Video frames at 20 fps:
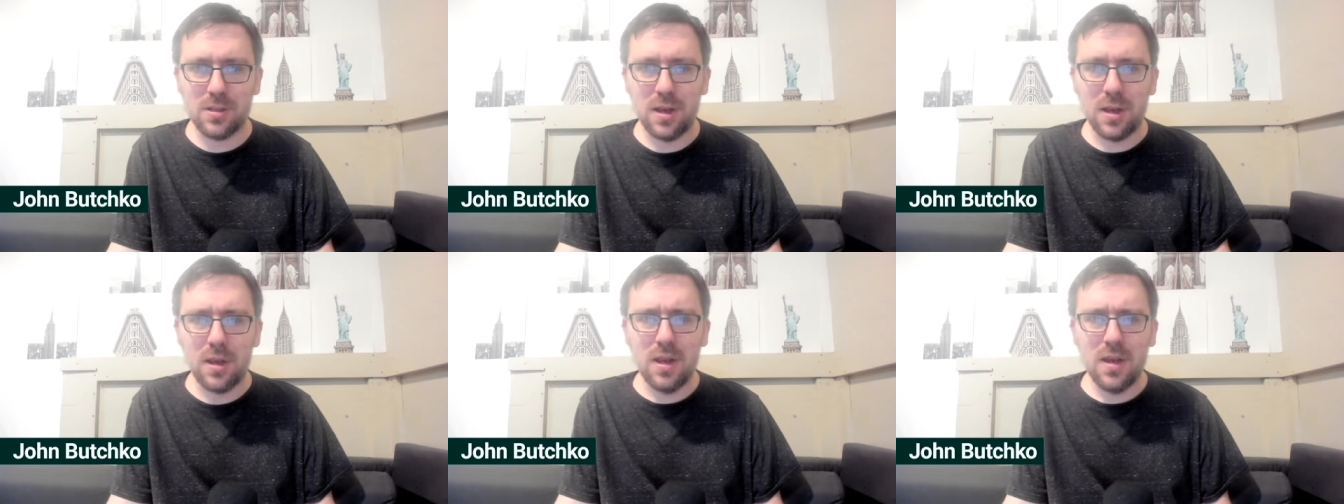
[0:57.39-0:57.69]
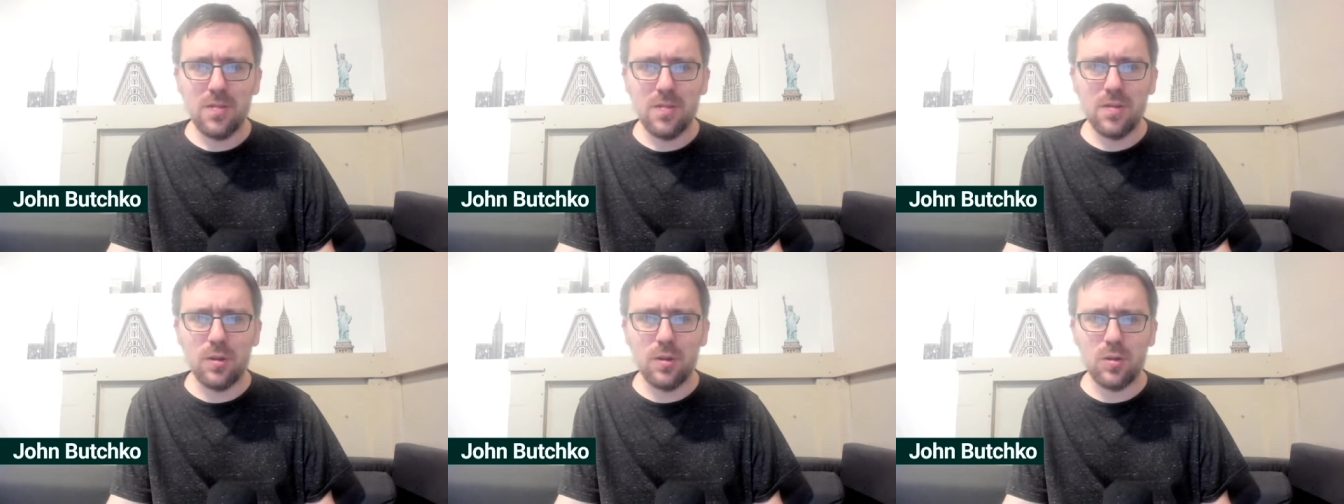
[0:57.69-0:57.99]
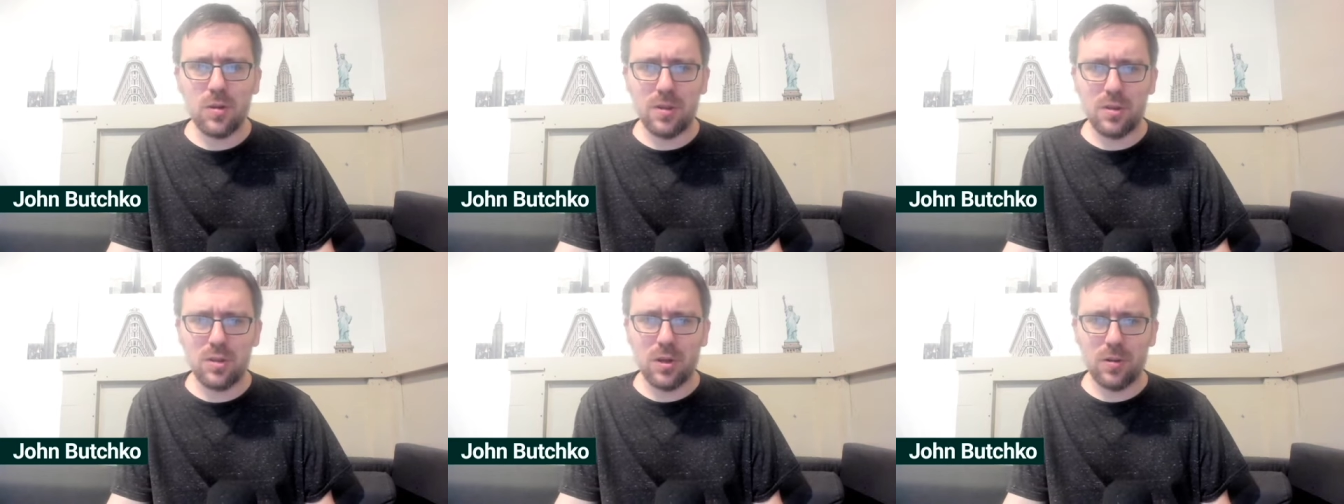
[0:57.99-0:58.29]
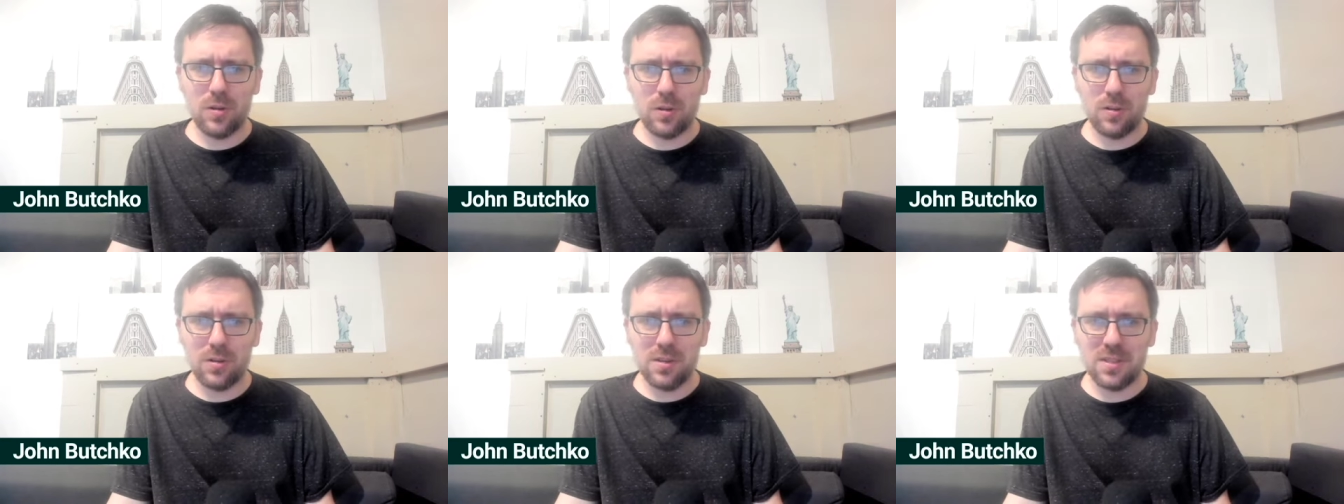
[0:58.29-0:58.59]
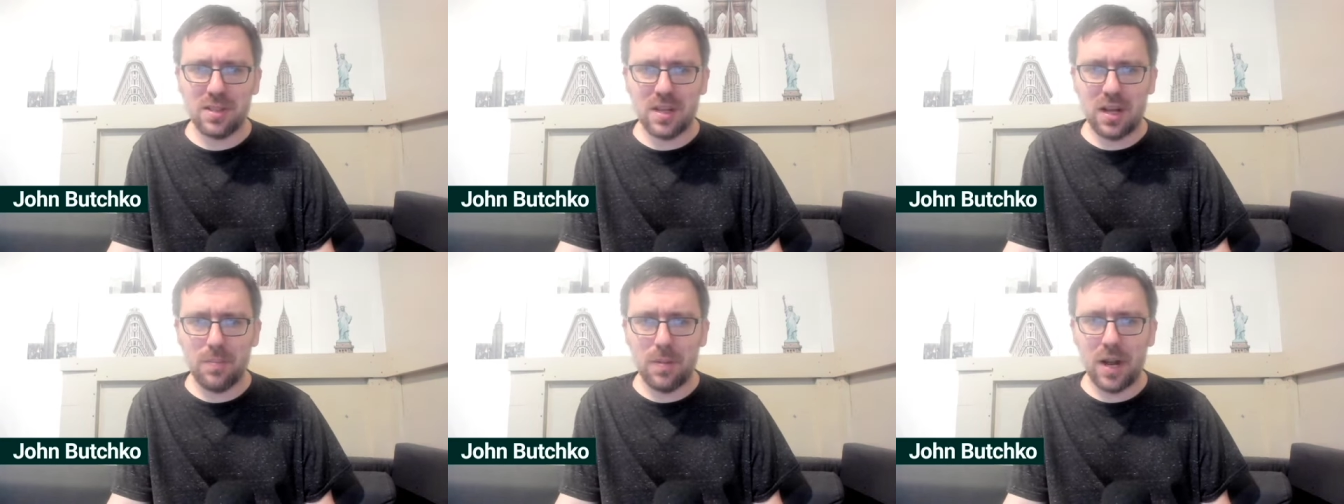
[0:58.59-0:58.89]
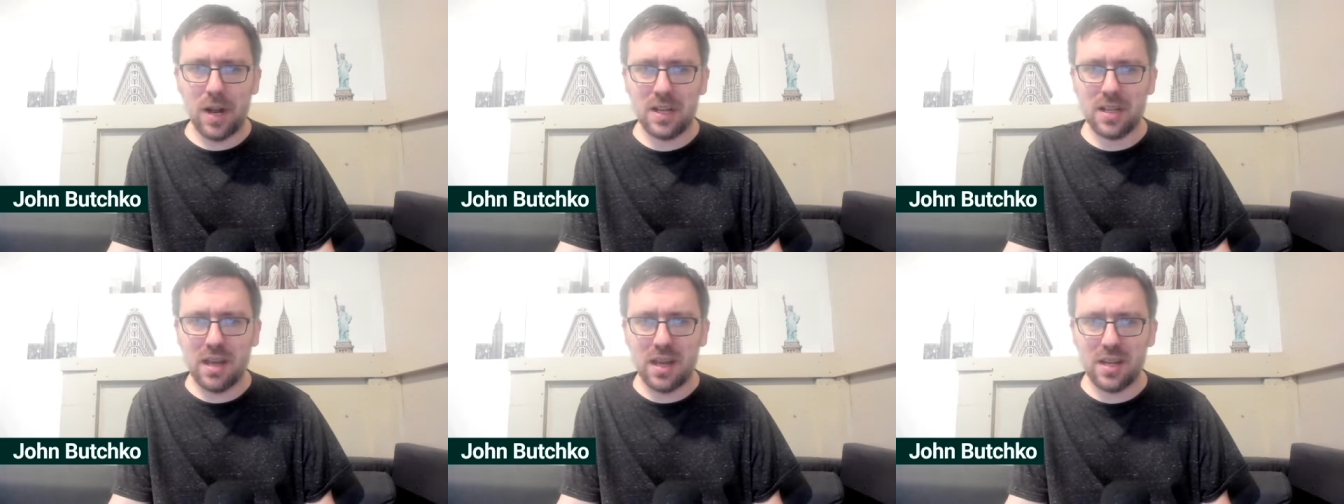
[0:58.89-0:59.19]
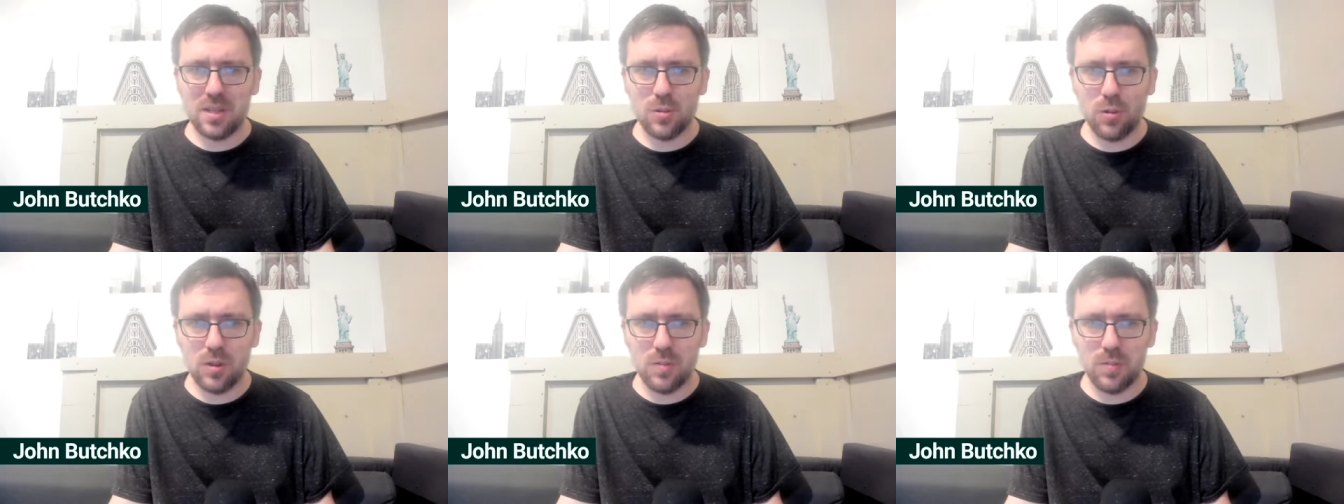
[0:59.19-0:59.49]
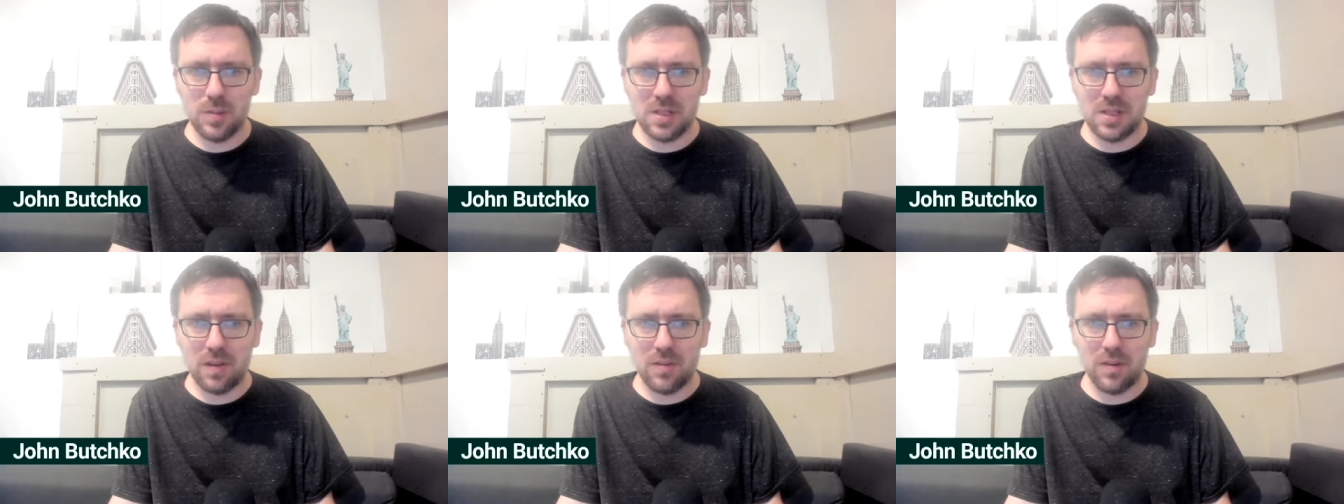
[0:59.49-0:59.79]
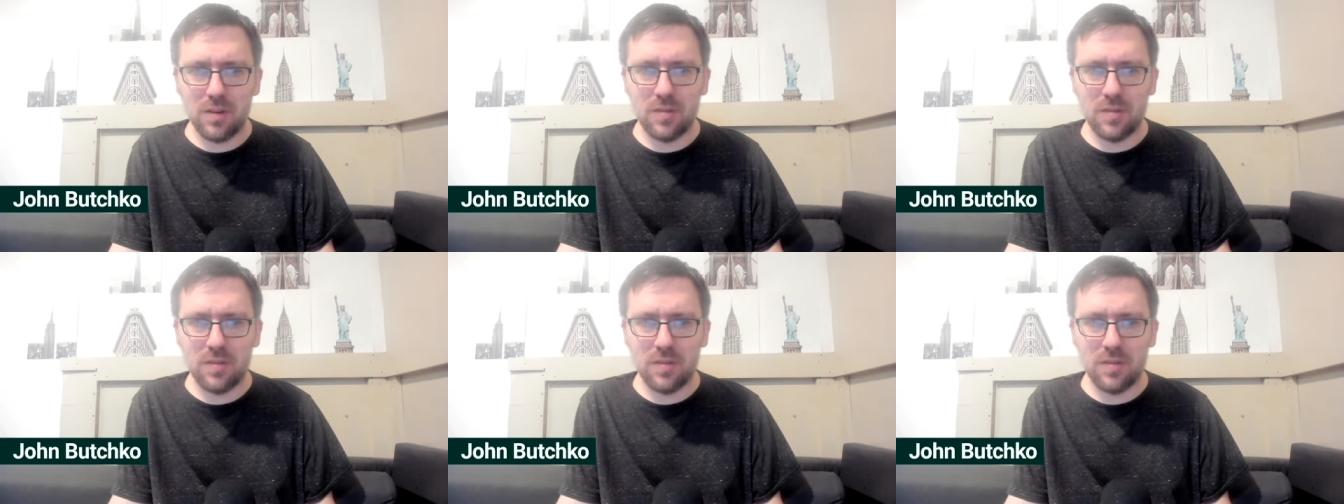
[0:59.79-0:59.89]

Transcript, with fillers: If you enjoy the show and are listening on a podcast source, please give it a